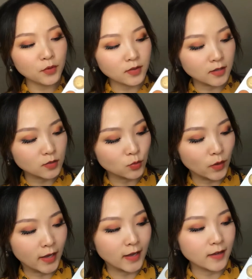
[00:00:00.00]
me put this
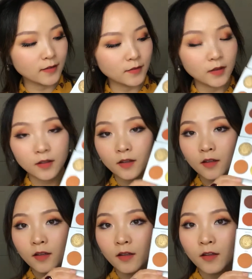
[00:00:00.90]
way.
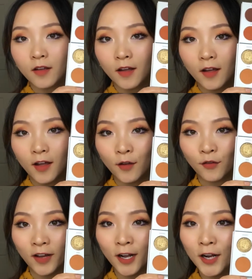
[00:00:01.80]

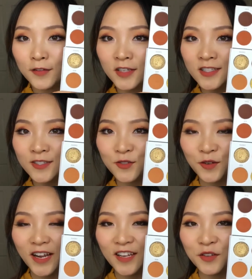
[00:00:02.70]
If I cover the
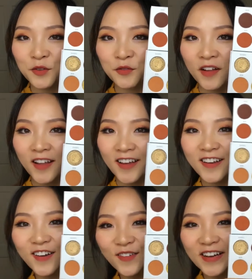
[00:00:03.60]
screen, you feel like,
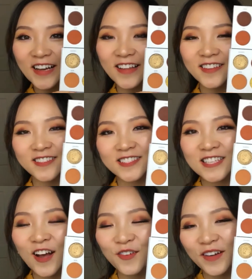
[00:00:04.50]
oh my god, there's
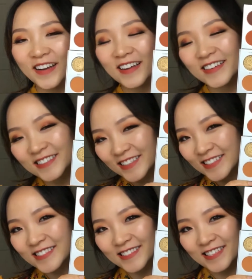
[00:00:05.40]
so many
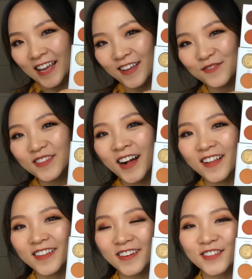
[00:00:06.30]
same
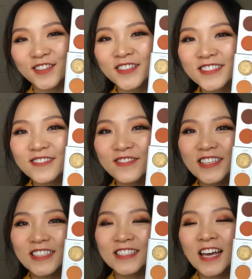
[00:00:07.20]
color. You couldn't
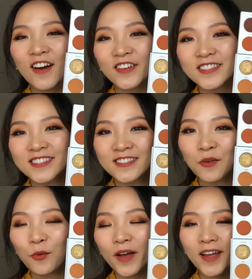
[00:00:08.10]
really tell. It's just
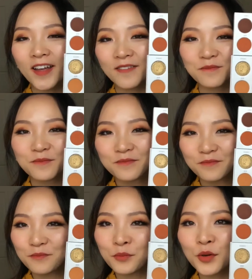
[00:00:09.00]
the way it
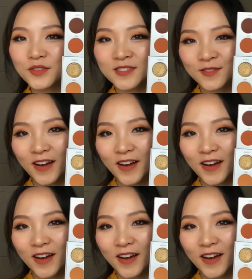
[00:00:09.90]
puts,